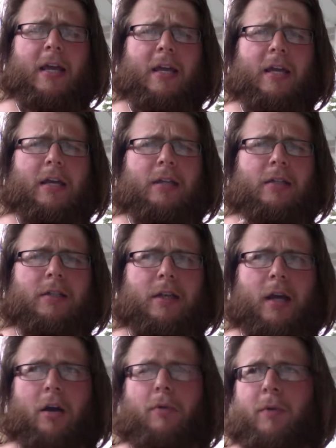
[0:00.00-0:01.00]
is
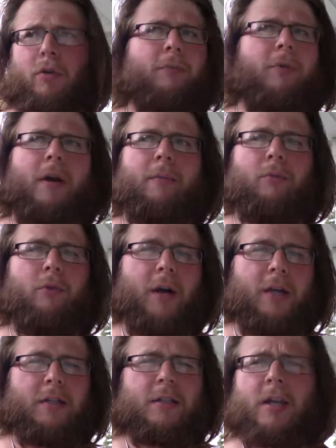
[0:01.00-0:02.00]
I'll meal prep
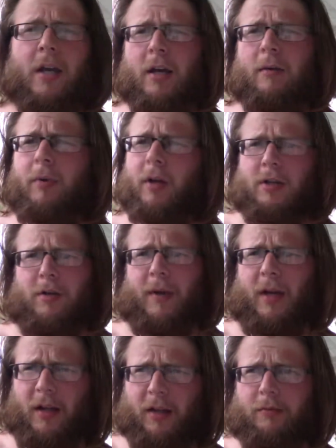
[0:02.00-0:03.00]
rice, because I'll
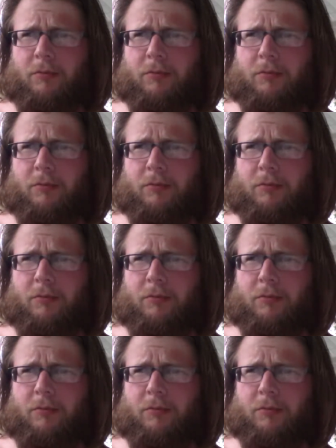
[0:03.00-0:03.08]
make like